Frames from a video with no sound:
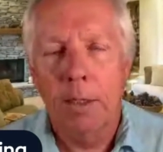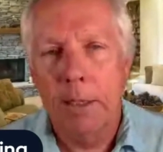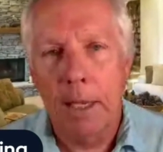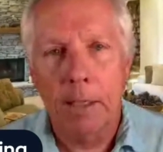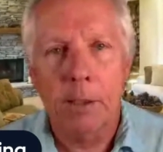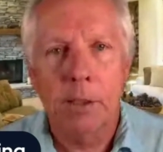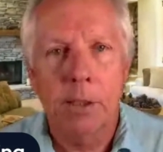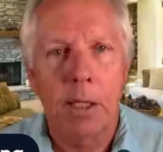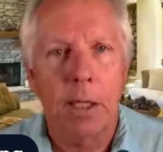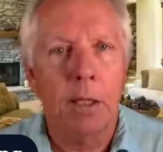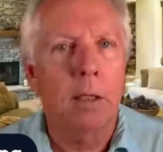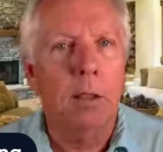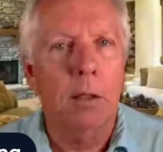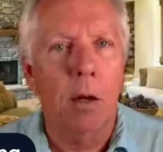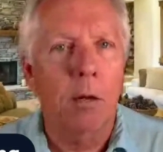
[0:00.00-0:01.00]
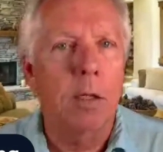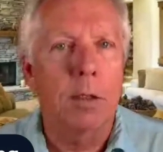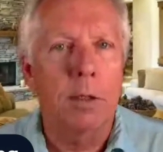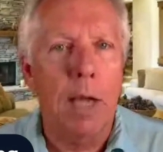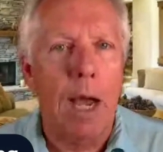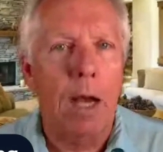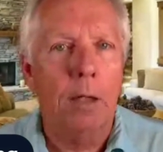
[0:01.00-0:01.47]
get sick, go to
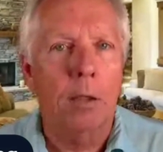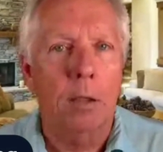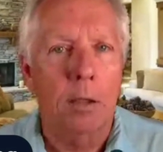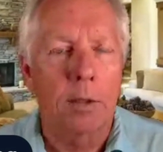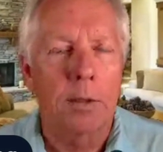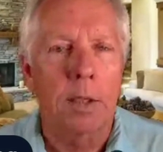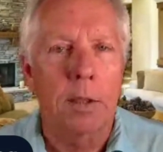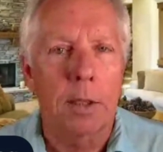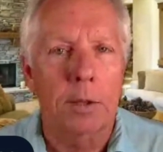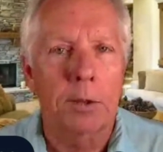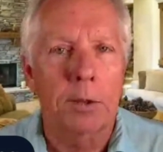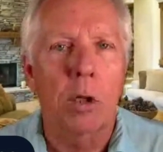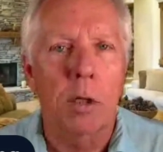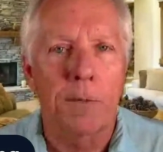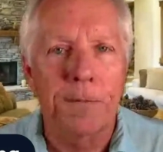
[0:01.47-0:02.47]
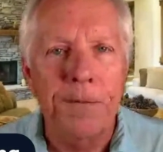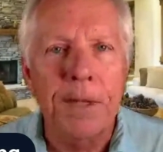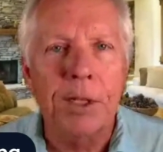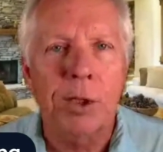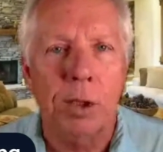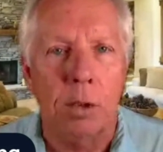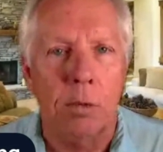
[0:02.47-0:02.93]
the doctor and think that they're going to
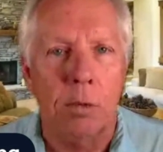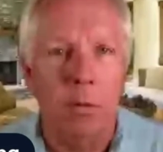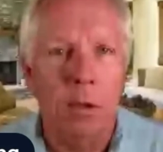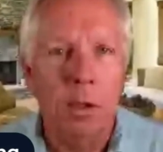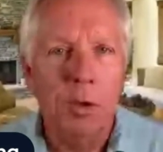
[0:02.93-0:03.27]
fix you.